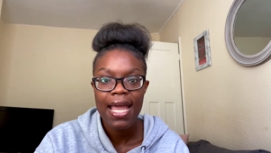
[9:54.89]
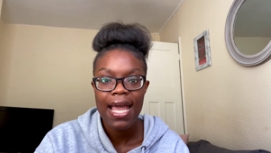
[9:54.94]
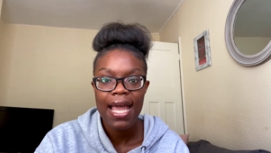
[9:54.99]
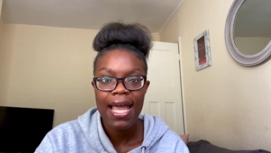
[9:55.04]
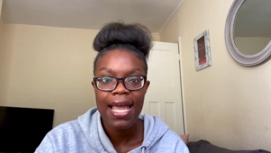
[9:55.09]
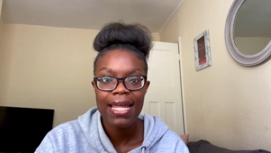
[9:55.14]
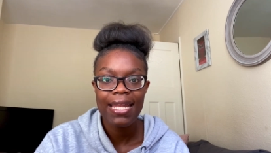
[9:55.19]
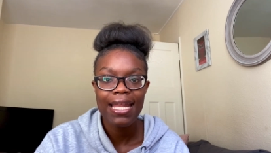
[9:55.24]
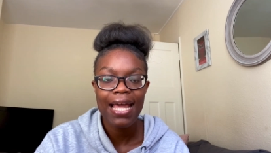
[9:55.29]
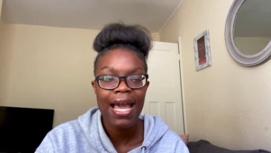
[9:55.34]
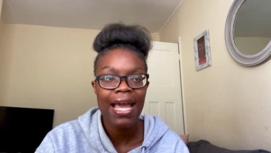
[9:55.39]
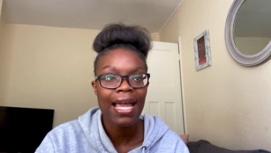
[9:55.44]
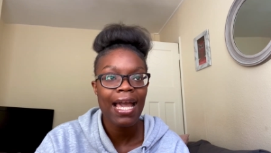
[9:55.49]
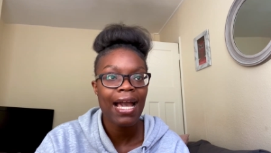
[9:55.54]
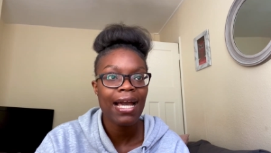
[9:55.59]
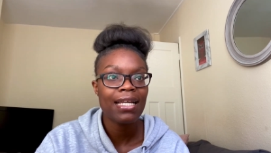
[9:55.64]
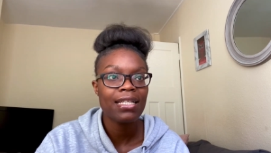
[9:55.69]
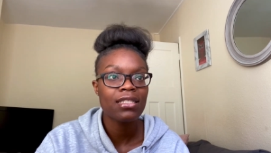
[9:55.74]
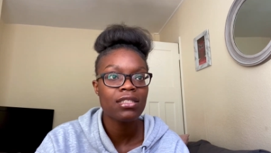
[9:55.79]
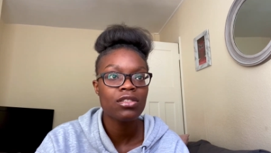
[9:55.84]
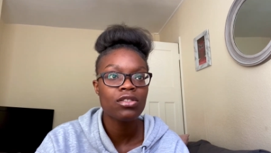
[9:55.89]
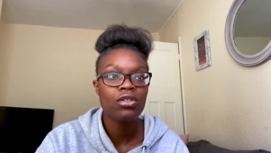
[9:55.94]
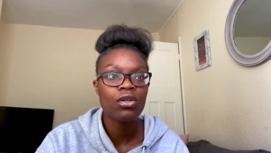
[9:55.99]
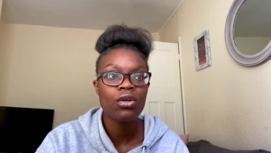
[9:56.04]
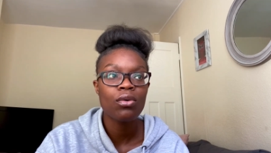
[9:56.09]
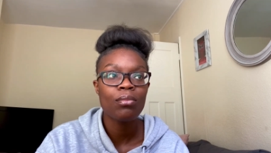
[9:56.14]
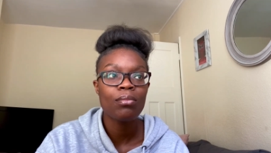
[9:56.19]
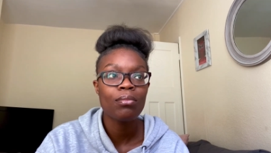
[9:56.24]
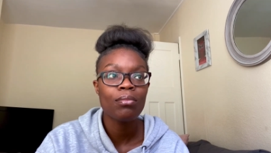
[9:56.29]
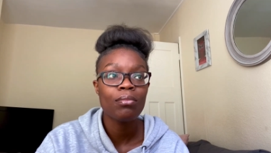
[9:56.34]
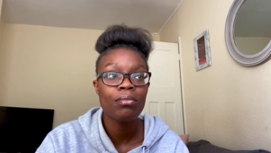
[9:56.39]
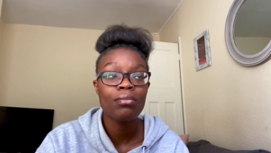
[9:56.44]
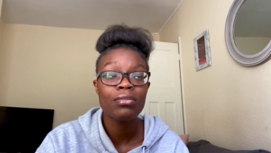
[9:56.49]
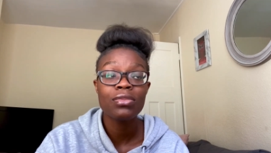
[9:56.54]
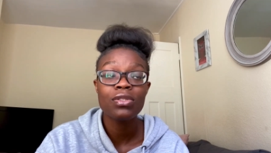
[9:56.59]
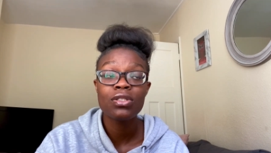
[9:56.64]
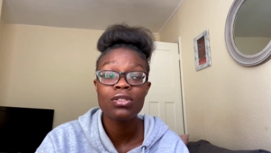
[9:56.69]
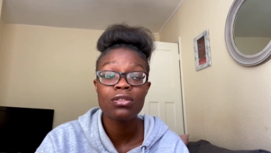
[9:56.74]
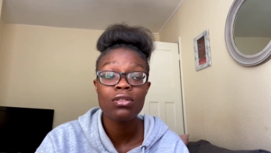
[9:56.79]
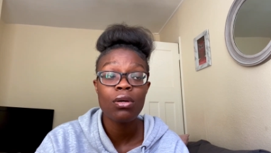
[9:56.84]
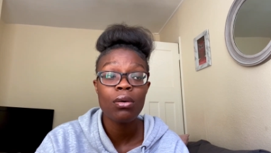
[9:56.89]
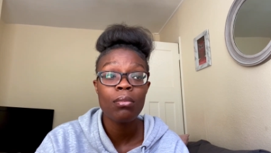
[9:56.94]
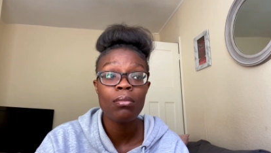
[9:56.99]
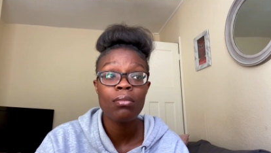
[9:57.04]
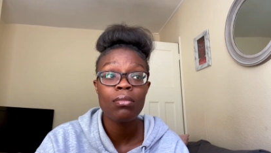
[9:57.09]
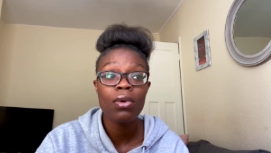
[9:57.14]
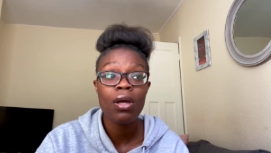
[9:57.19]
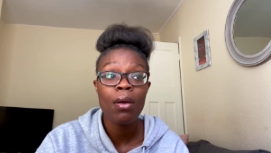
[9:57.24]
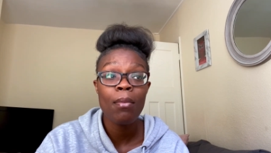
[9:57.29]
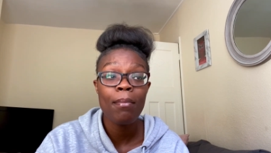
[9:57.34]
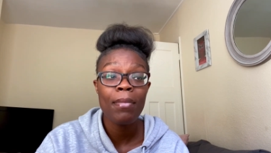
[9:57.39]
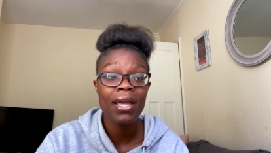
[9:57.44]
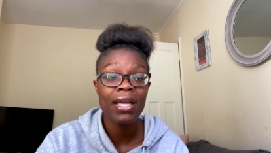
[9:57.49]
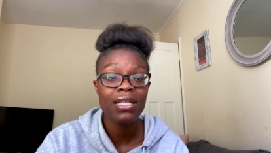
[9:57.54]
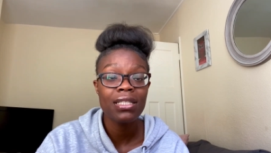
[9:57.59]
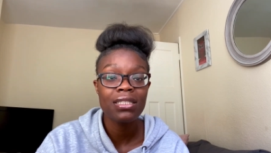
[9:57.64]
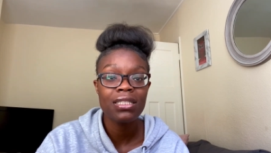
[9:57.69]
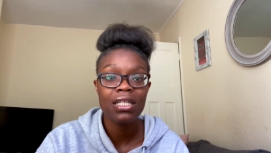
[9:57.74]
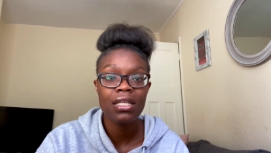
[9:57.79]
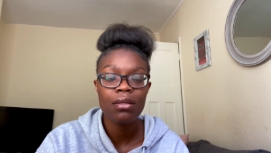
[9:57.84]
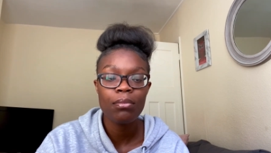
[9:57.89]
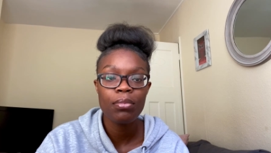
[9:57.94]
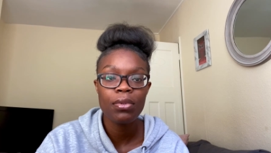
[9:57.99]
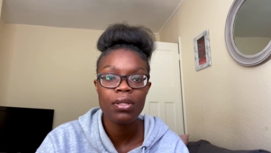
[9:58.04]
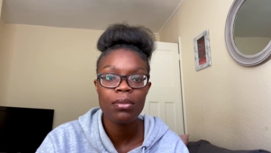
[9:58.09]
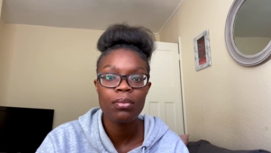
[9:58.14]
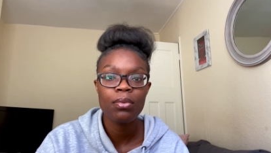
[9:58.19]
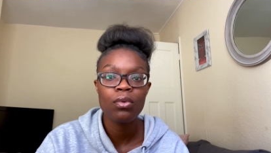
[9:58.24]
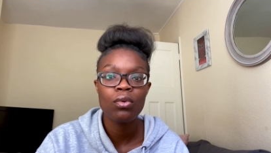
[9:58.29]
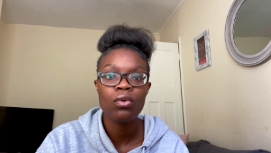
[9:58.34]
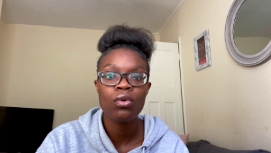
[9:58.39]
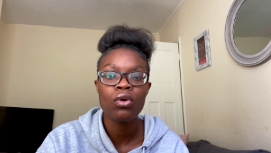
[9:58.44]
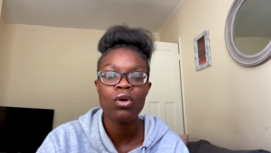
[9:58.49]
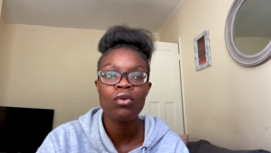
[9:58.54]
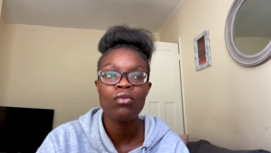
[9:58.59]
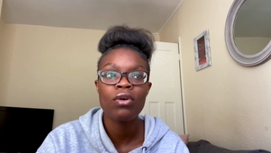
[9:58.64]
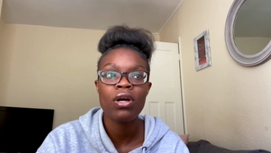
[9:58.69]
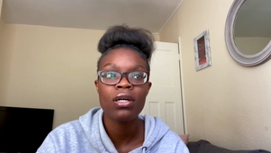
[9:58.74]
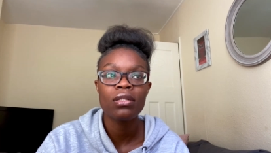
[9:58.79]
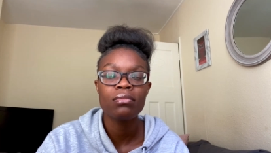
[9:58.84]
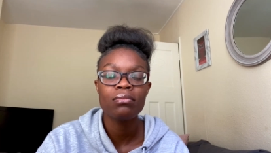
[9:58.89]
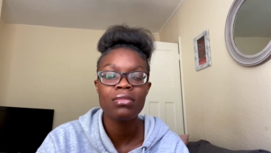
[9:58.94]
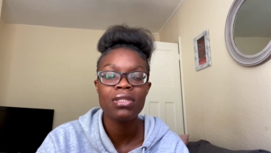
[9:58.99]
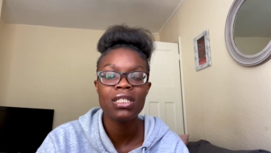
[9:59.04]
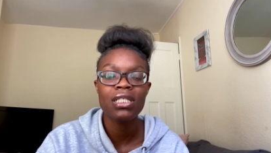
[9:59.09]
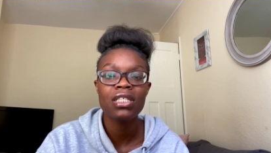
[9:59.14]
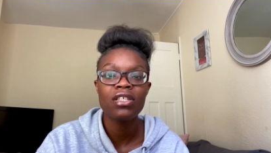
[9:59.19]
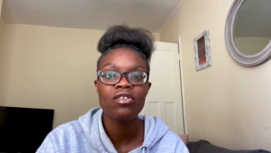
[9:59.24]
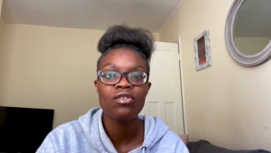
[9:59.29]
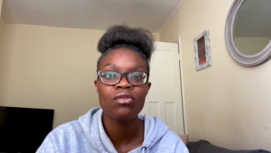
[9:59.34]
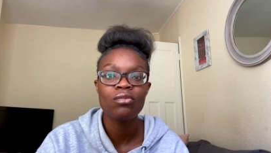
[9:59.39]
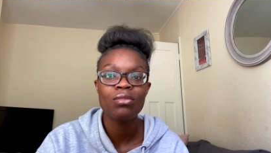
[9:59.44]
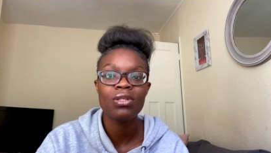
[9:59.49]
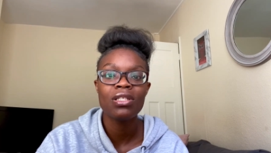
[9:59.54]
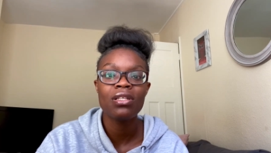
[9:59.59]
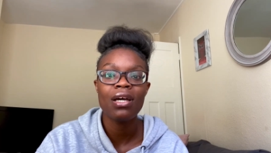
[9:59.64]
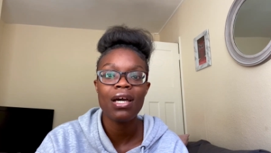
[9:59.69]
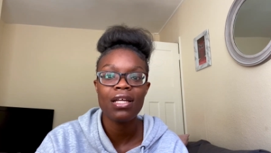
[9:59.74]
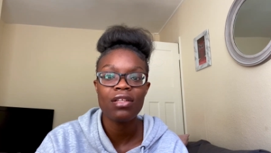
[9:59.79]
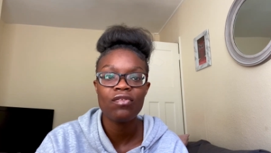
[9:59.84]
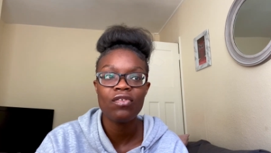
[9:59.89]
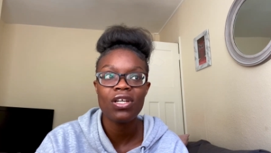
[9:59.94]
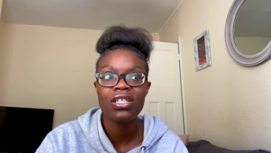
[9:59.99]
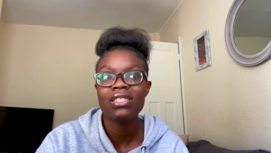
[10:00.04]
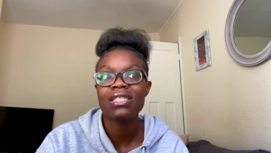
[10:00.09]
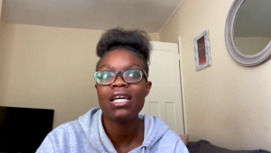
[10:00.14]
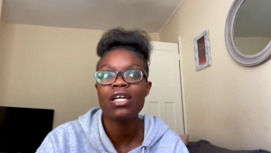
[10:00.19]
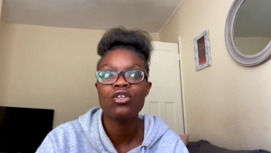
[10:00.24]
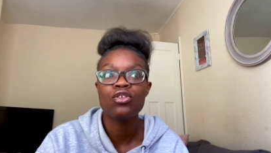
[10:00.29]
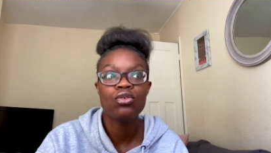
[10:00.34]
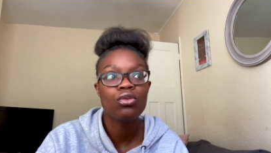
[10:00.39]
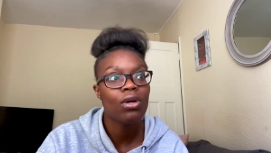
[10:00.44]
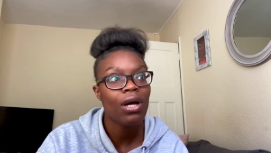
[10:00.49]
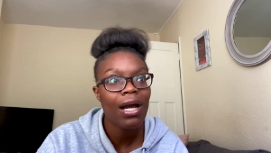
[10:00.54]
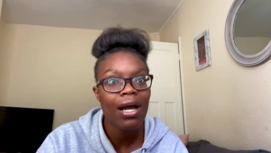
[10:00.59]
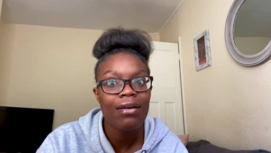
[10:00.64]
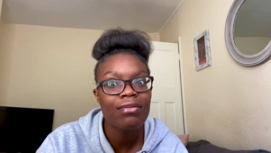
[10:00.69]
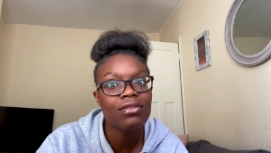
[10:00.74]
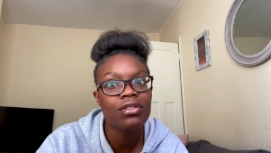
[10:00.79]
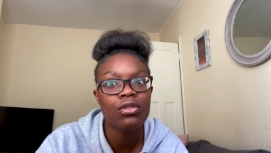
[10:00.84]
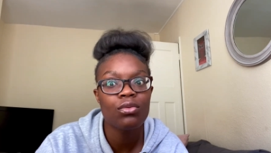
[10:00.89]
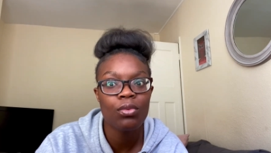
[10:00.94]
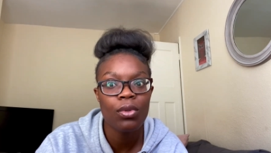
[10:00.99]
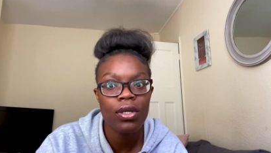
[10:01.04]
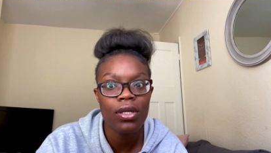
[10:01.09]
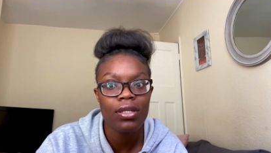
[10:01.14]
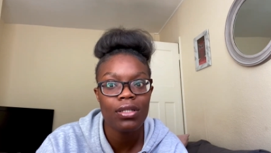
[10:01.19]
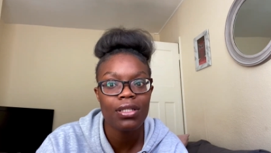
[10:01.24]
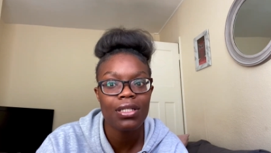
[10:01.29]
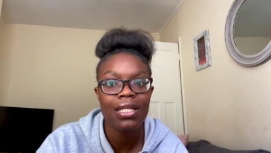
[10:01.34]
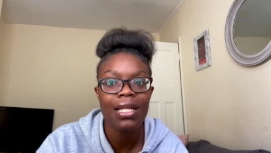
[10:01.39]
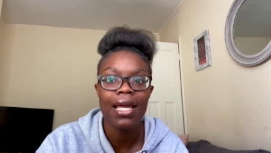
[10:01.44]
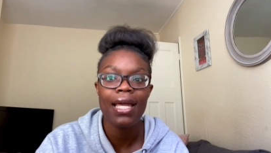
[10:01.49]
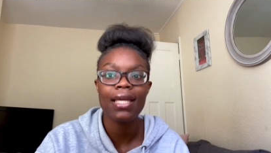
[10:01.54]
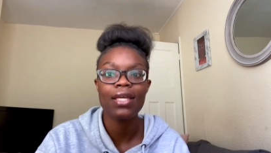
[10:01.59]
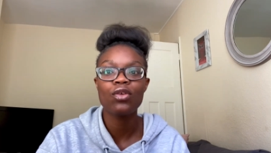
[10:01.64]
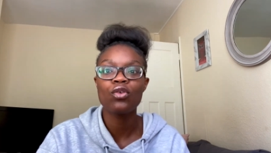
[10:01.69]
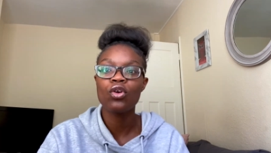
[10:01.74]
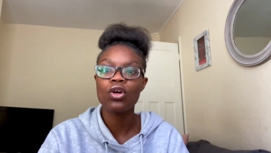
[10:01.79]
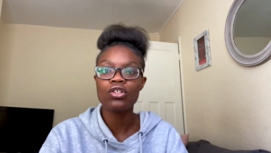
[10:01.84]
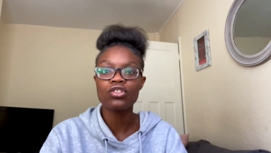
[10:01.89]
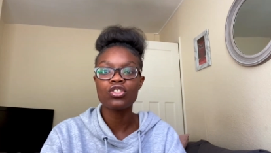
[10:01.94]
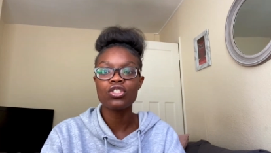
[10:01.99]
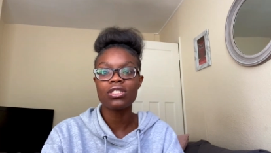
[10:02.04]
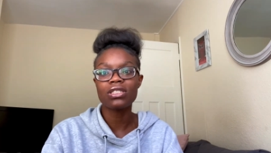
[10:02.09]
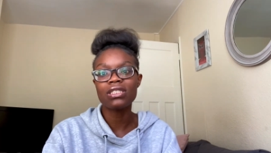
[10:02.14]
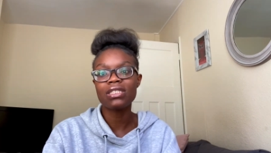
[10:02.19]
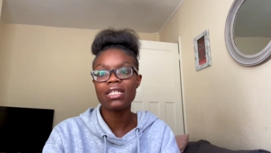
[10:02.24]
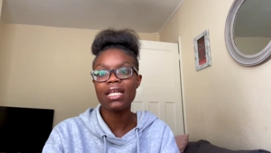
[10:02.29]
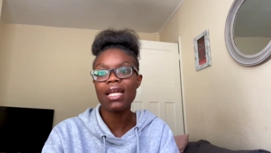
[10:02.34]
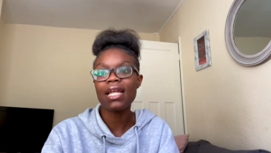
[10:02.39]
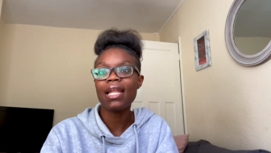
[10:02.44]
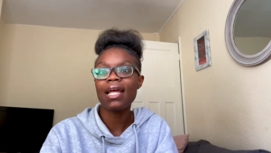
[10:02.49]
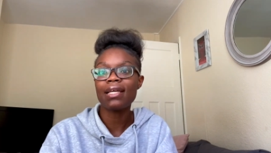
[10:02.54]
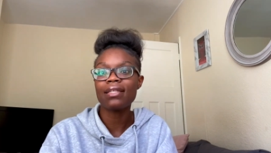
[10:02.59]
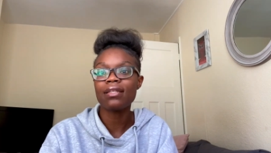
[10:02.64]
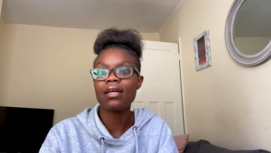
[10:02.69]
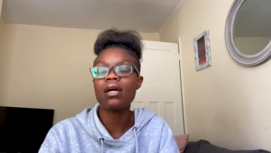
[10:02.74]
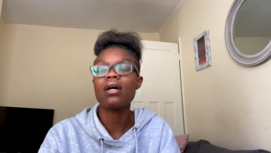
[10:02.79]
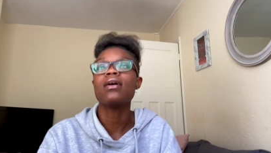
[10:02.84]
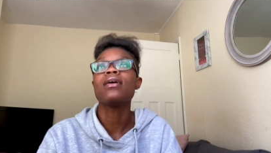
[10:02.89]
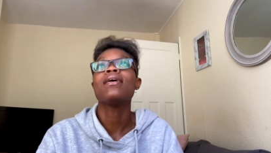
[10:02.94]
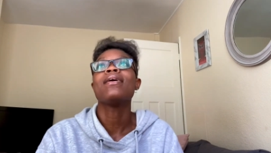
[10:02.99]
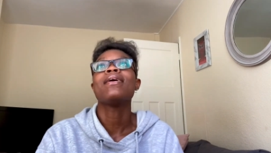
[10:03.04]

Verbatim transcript: and I had some amazing people around me giving me the advice that you have to work, like you can't just stay like that.